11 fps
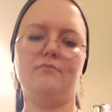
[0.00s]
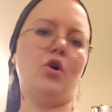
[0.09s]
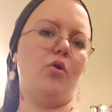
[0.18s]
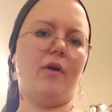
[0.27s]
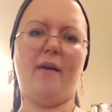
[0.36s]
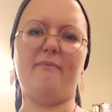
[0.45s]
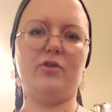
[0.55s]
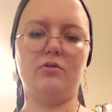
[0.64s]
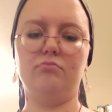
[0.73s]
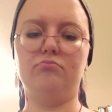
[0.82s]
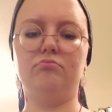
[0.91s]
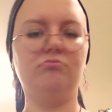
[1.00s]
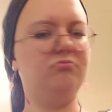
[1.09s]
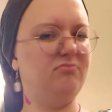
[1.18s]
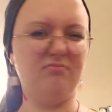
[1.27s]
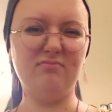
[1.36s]
Whole capful.
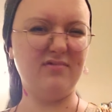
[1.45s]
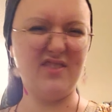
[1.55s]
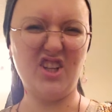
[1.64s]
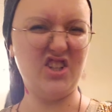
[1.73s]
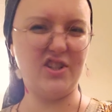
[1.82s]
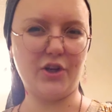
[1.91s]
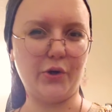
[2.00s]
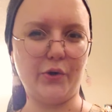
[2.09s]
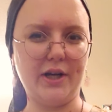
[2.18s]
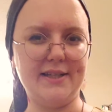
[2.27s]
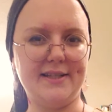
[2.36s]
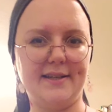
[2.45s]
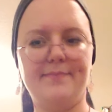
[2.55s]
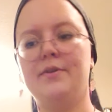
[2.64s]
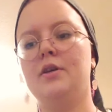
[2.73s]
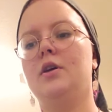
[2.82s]
Let's just go crazy.
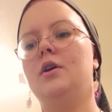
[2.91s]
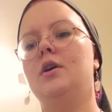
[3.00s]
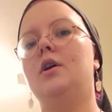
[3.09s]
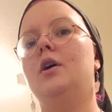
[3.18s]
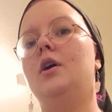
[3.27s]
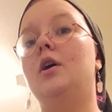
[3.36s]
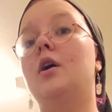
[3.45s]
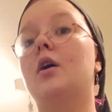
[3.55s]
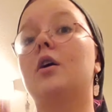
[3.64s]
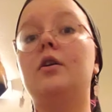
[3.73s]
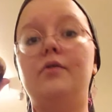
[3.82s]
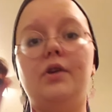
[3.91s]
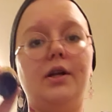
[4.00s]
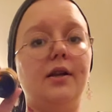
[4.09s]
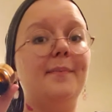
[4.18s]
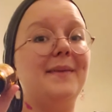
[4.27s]
Good
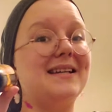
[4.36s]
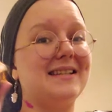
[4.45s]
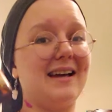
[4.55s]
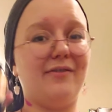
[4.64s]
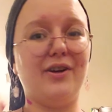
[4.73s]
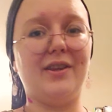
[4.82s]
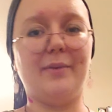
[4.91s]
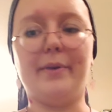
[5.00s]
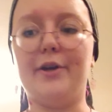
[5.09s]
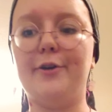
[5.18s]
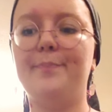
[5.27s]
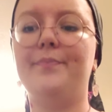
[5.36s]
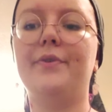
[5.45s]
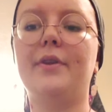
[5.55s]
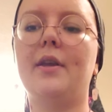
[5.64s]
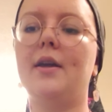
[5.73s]
vanilla makes everything better.
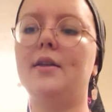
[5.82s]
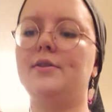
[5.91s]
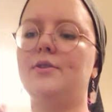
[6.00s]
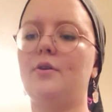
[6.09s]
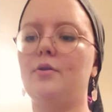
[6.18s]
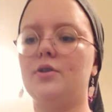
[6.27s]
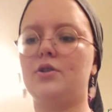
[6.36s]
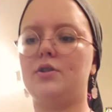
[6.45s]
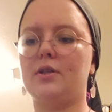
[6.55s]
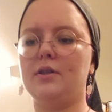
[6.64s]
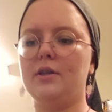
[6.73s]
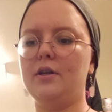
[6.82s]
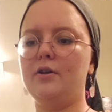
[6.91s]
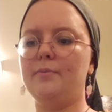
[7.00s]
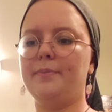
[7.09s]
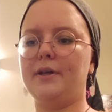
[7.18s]
And so does just a
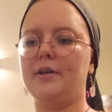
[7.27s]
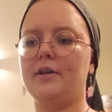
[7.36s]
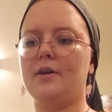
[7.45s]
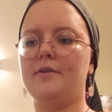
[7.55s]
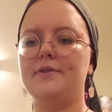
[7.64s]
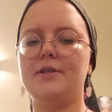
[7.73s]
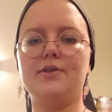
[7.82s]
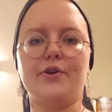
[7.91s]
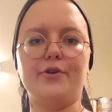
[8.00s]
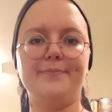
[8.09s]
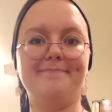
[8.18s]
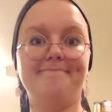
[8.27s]
little bit of sea salt.